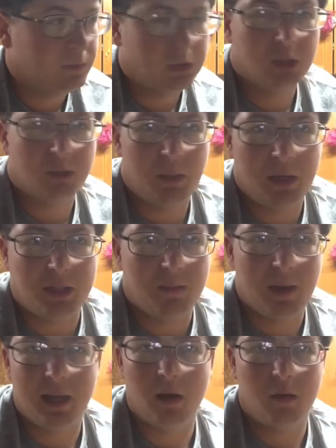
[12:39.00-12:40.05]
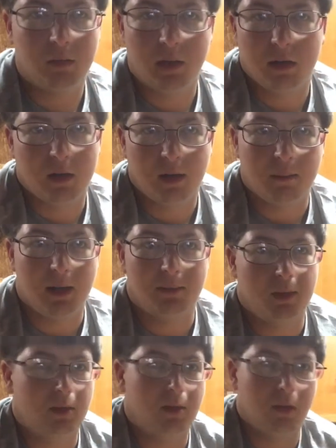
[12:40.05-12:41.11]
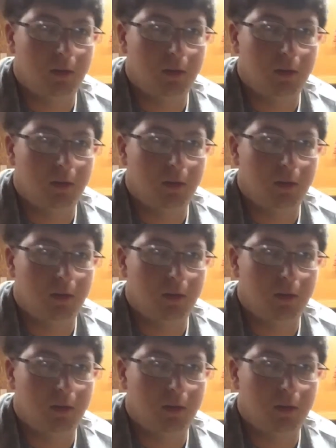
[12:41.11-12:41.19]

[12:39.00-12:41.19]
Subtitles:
Just pitch your bait over there and maybe,